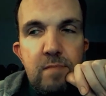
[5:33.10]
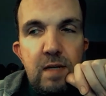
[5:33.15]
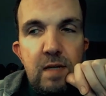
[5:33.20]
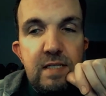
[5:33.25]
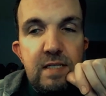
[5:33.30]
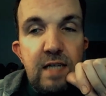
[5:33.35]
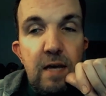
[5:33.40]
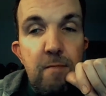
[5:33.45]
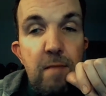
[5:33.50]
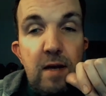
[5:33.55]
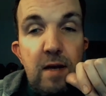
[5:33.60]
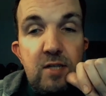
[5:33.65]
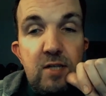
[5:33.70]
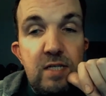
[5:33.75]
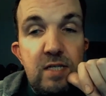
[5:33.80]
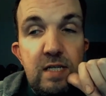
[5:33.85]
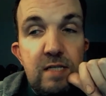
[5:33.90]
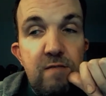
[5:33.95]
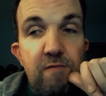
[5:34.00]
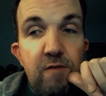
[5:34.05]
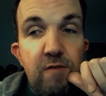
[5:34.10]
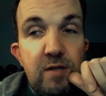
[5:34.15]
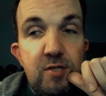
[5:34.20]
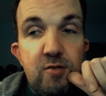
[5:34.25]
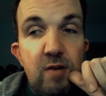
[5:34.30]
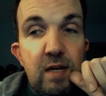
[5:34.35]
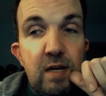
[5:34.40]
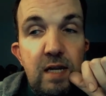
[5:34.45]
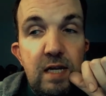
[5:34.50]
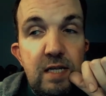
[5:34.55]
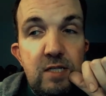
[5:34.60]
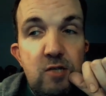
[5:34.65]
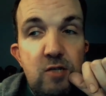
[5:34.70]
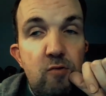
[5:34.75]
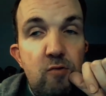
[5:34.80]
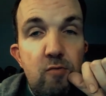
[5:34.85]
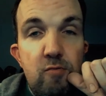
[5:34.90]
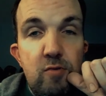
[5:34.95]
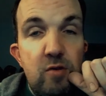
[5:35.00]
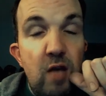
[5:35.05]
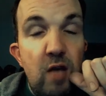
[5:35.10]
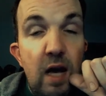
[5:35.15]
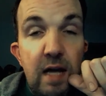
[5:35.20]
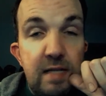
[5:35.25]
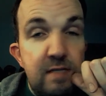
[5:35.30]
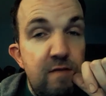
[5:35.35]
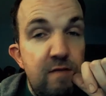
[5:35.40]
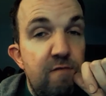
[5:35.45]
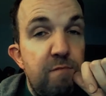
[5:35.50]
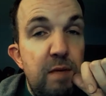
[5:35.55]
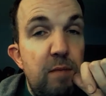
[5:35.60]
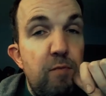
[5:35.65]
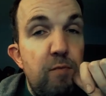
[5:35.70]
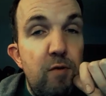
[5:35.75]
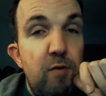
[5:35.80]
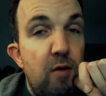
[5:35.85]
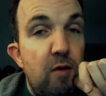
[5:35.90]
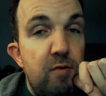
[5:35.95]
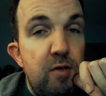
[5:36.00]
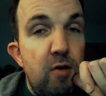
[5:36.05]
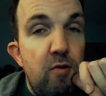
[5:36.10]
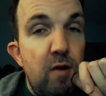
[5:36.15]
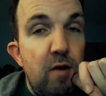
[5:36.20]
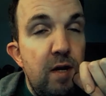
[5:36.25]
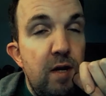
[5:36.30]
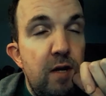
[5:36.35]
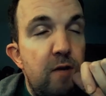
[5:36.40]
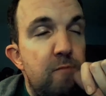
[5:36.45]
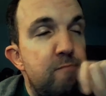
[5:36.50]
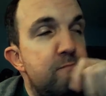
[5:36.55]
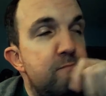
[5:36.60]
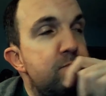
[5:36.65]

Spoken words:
As I imagine it's frustrating to lots of people out there right now.